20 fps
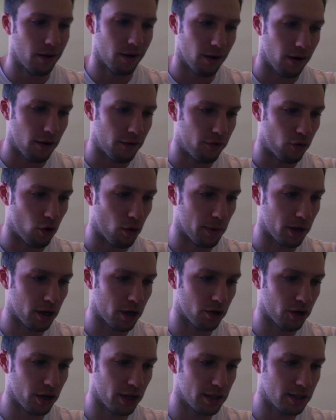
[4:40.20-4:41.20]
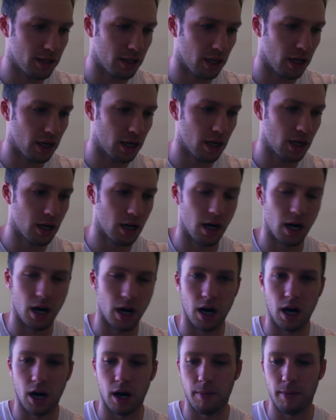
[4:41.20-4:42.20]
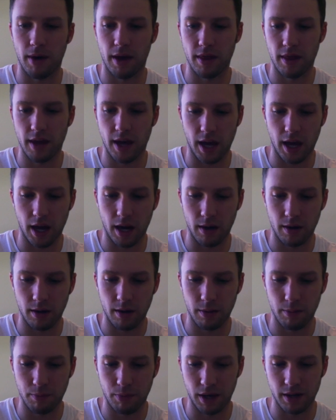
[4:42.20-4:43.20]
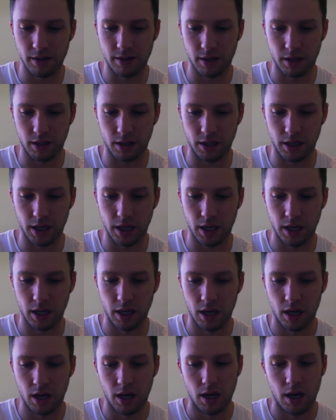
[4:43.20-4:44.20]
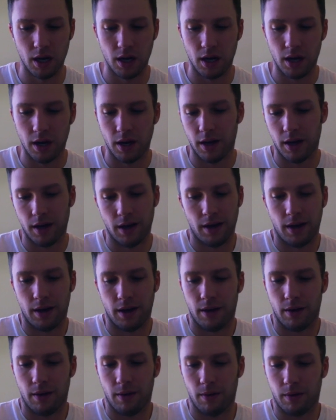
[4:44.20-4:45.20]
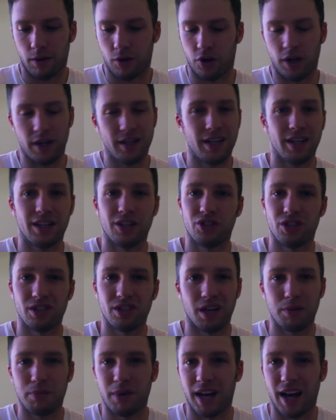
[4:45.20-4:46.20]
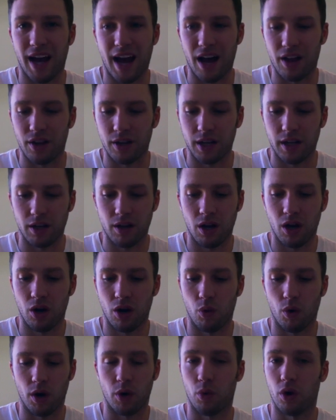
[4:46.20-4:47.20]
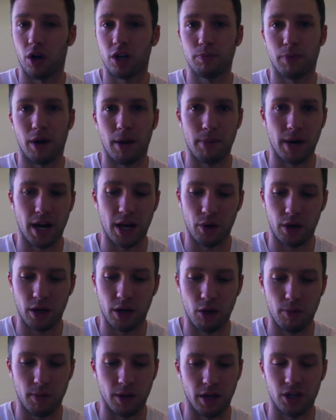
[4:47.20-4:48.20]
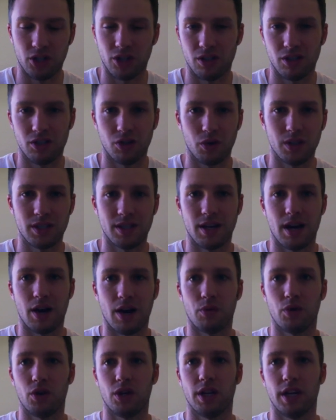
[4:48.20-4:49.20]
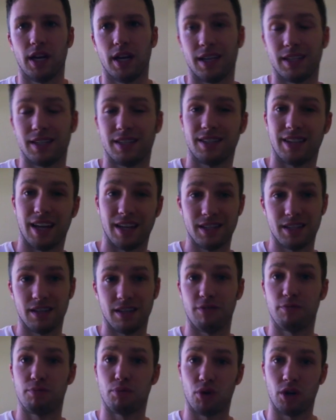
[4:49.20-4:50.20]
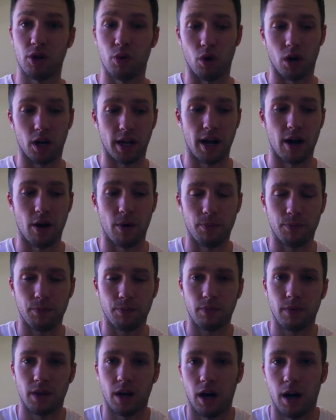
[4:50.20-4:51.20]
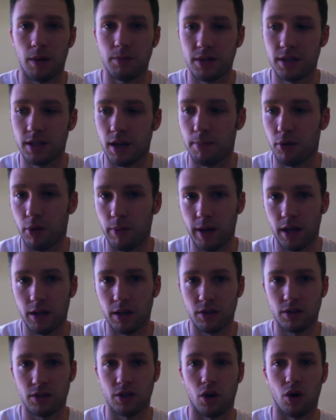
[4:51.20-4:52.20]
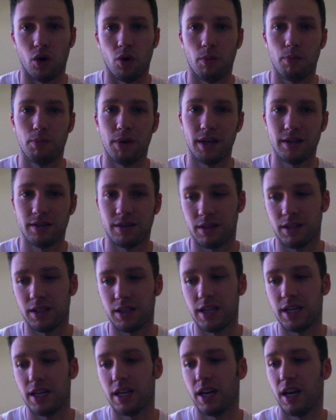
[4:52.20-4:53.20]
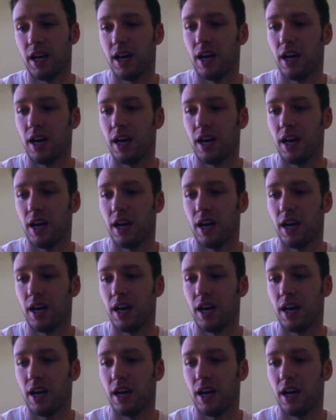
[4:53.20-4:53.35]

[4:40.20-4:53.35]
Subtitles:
a form of creatine, and then basically creatine is just like beta-alanine where it works by bioaccumulation, so it's not really an extensive pre-workout supplement. So basically